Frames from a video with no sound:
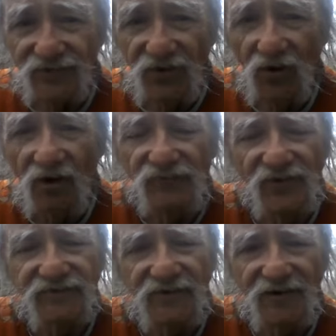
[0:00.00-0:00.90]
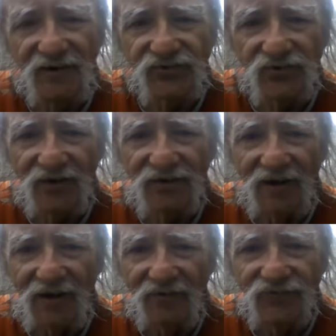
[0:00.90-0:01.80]
the object in our short
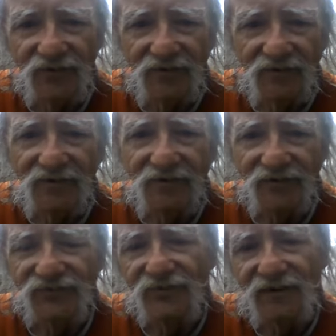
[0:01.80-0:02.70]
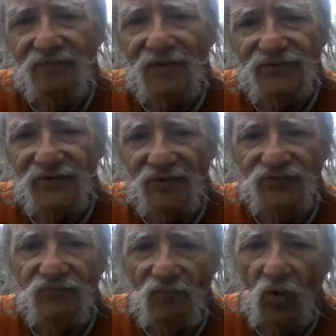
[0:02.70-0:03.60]
lives, is to give
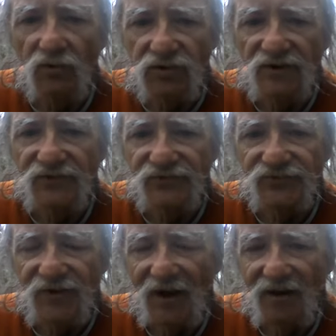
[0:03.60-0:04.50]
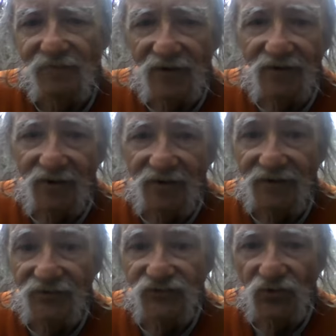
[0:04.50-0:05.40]
ourselves more leisure time and
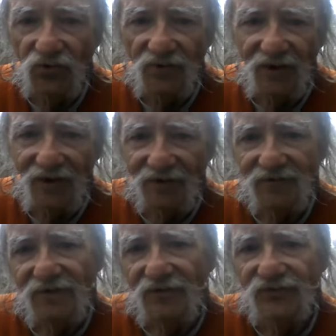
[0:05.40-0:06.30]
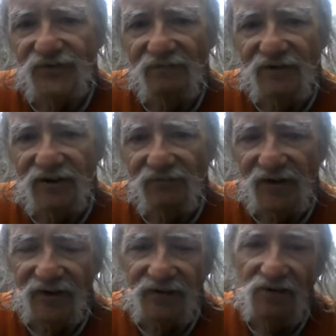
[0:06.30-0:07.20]
enjoy our 70 or
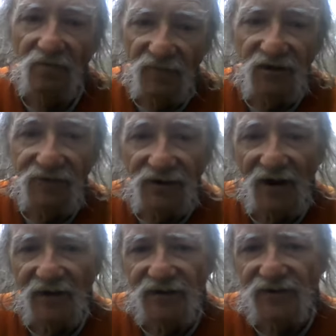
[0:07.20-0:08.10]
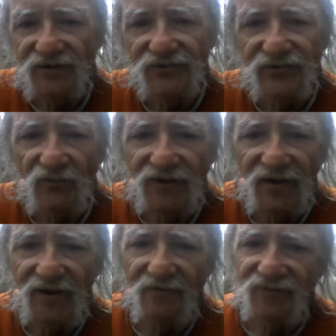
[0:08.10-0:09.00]
80 or maybe 90 years that we
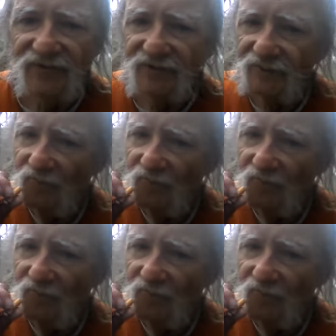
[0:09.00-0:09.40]
have here.